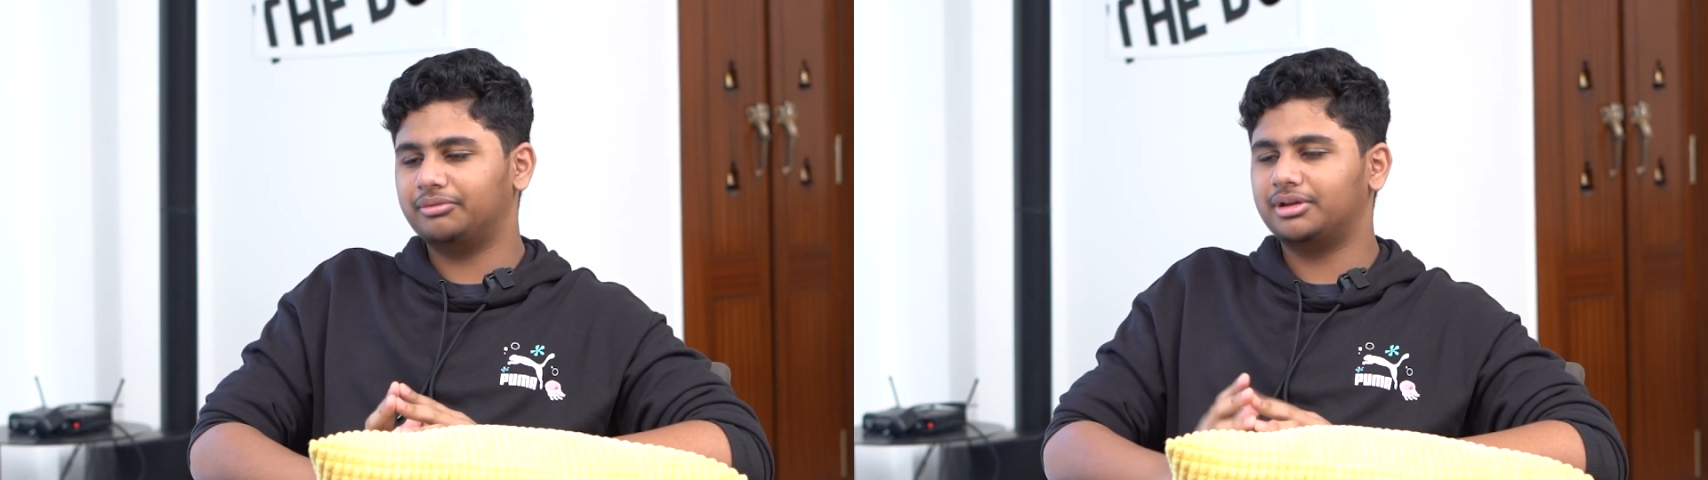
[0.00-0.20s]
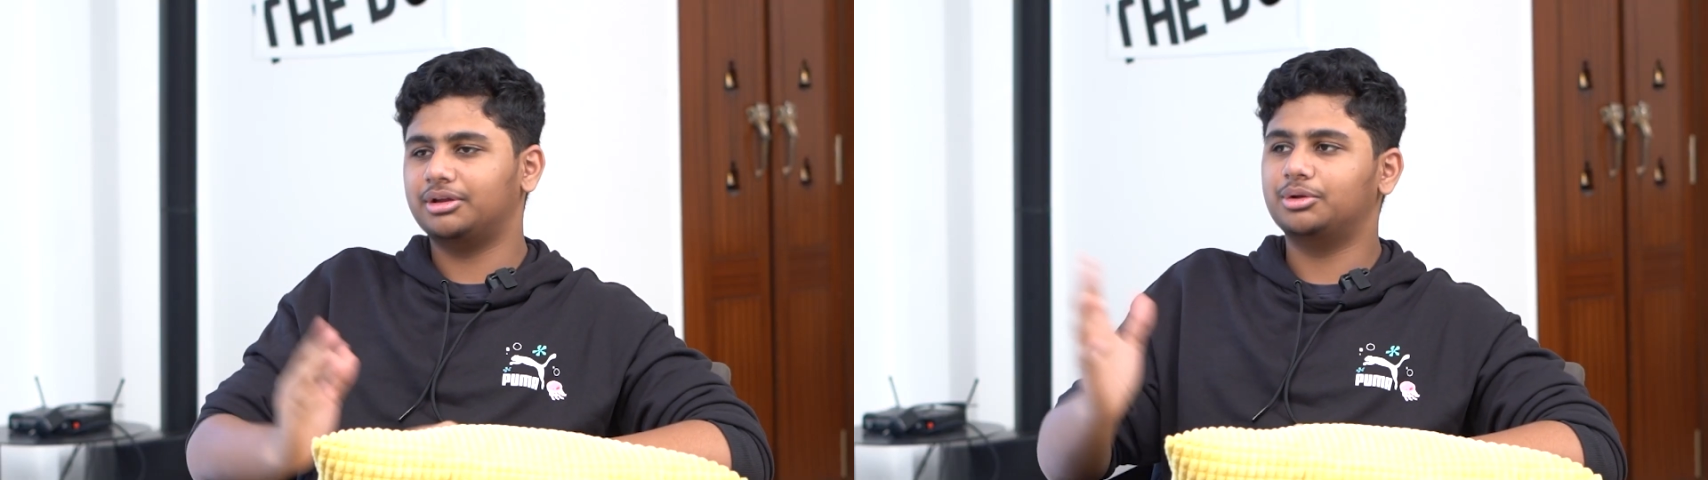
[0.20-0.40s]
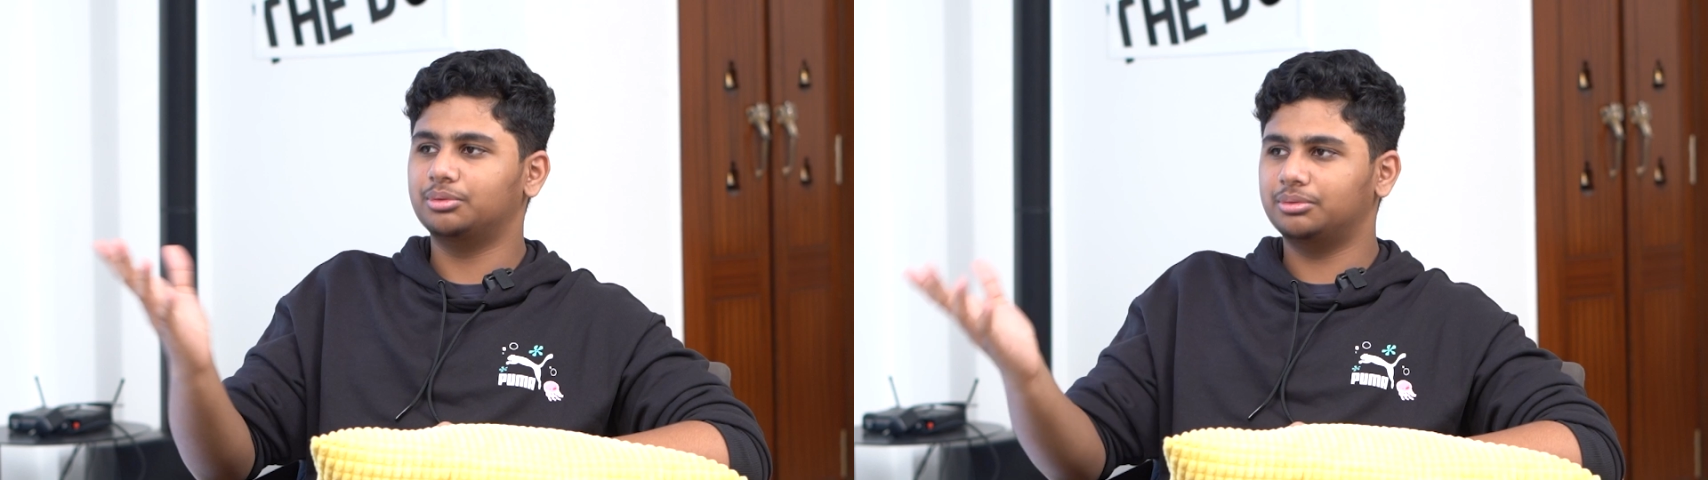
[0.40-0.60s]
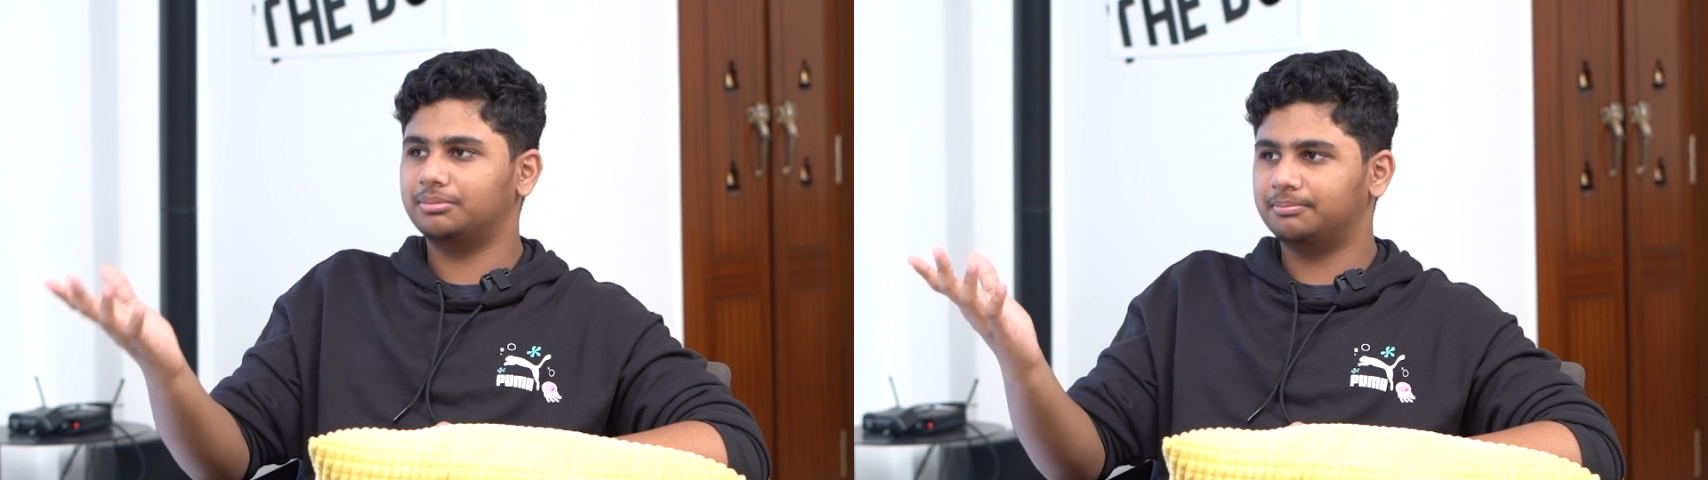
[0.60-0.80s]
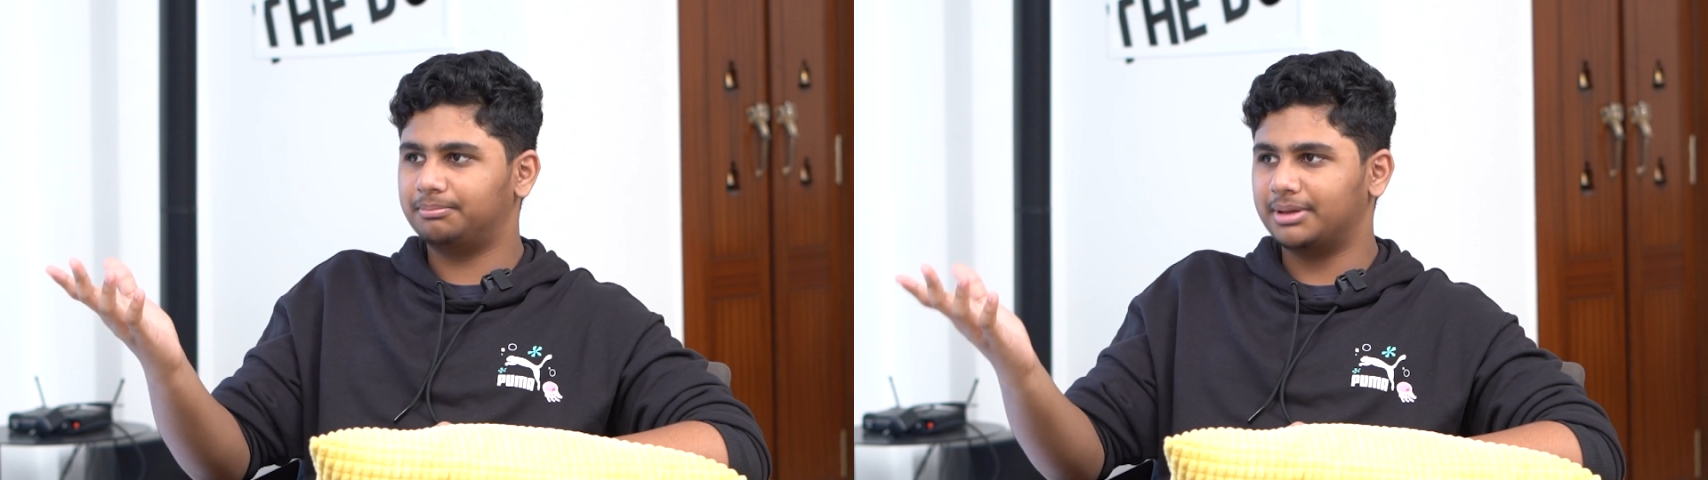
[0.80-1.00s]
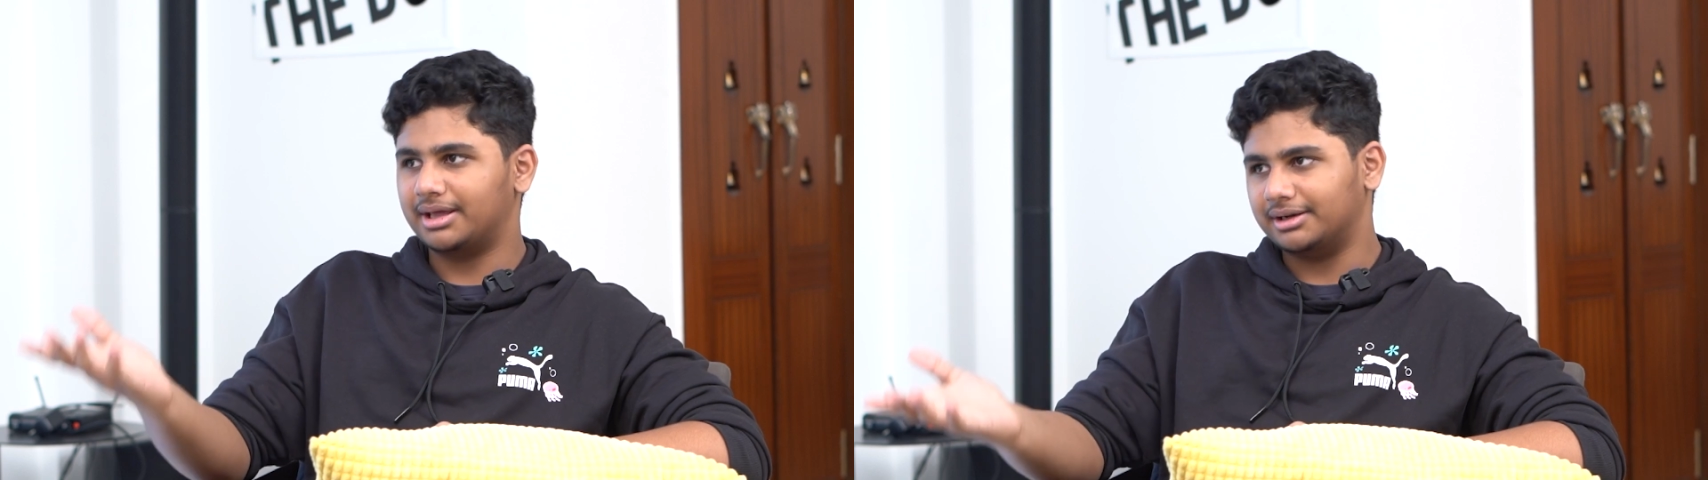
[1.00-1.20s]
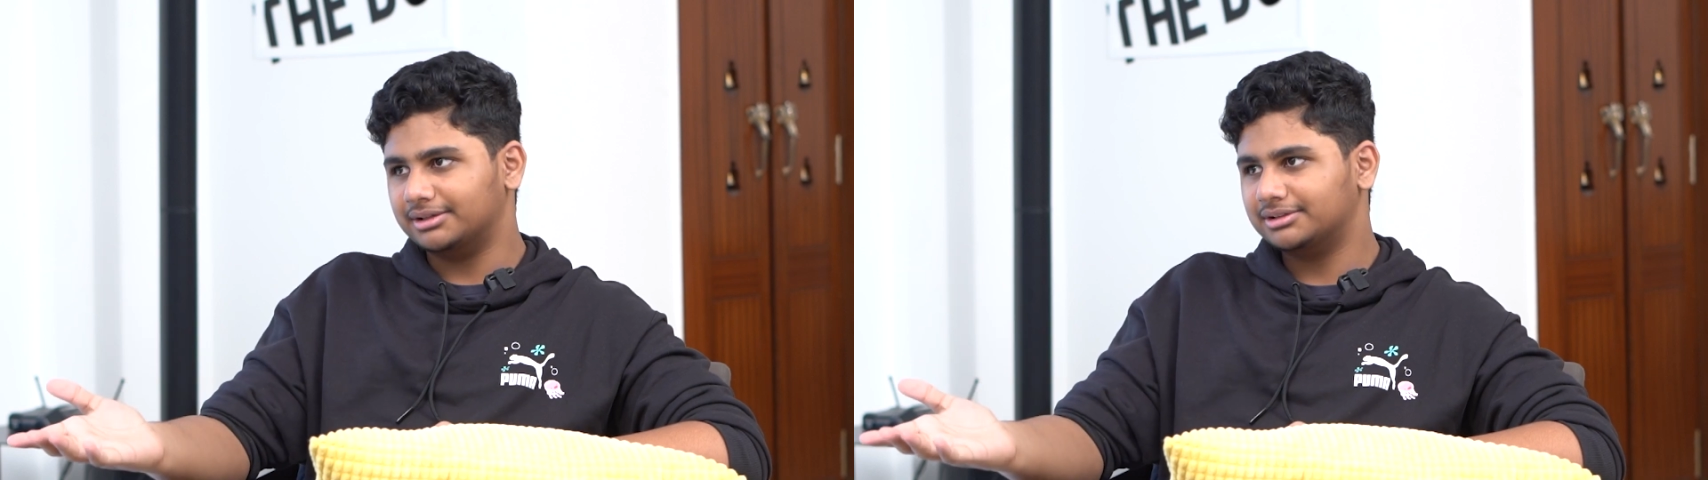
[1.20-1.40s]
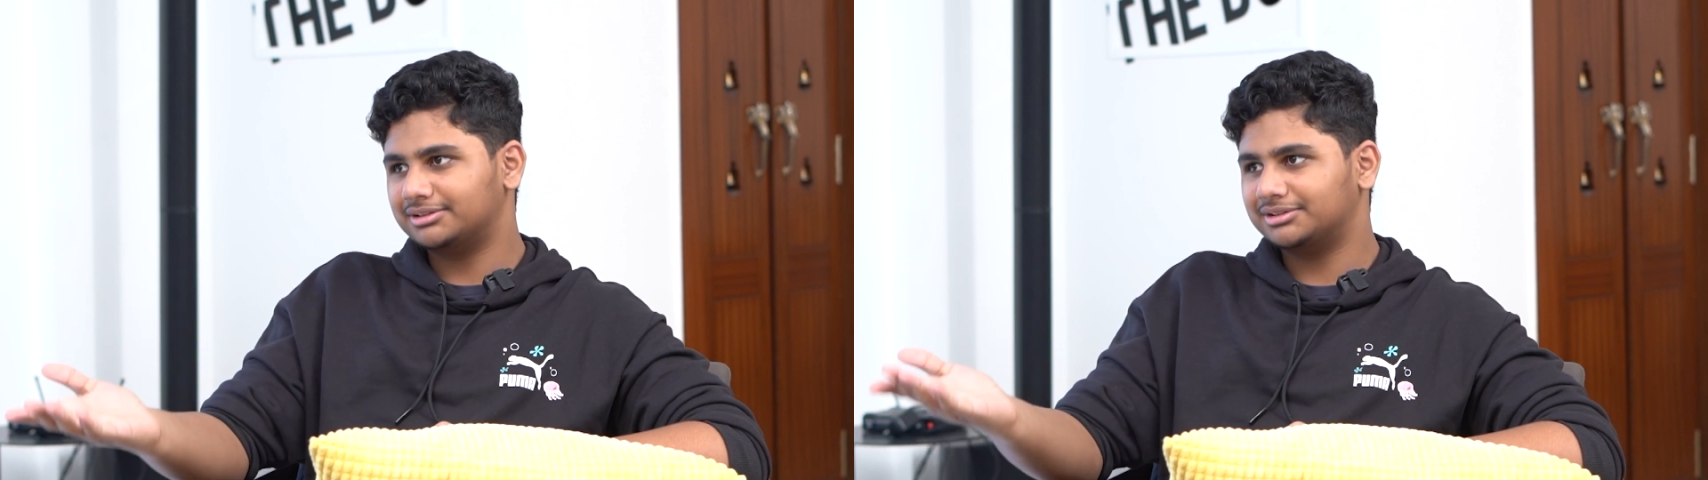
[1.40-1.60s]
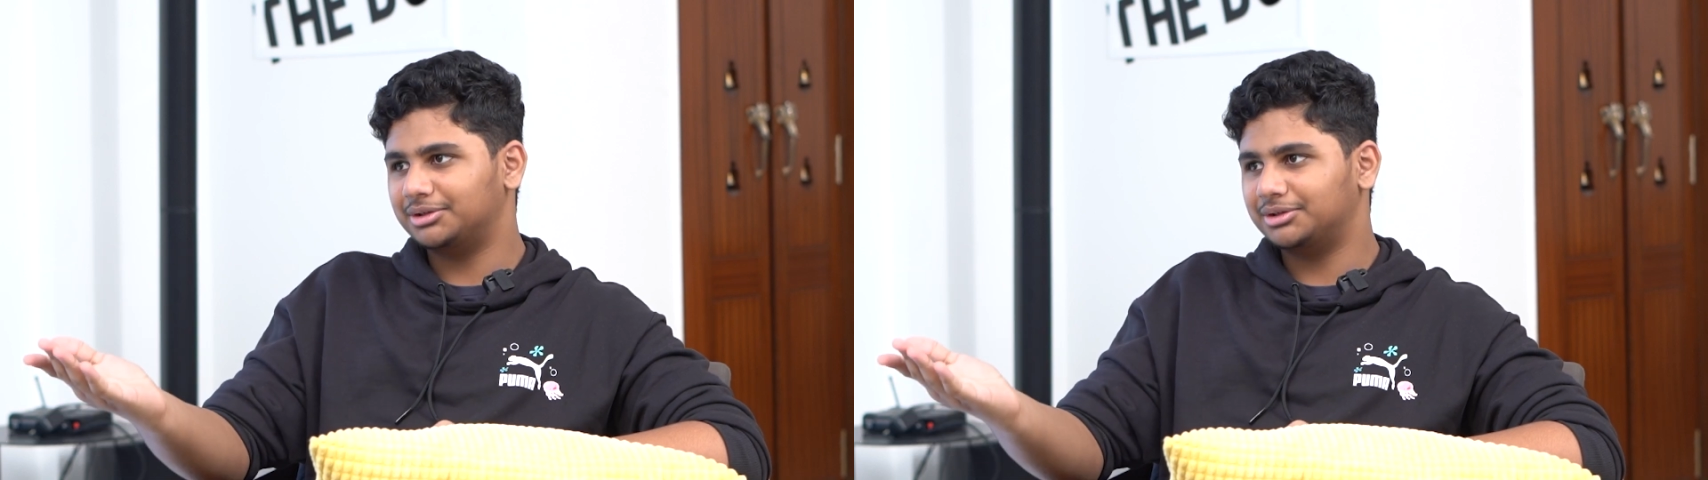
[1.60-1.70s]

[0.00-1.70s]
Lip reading: you parents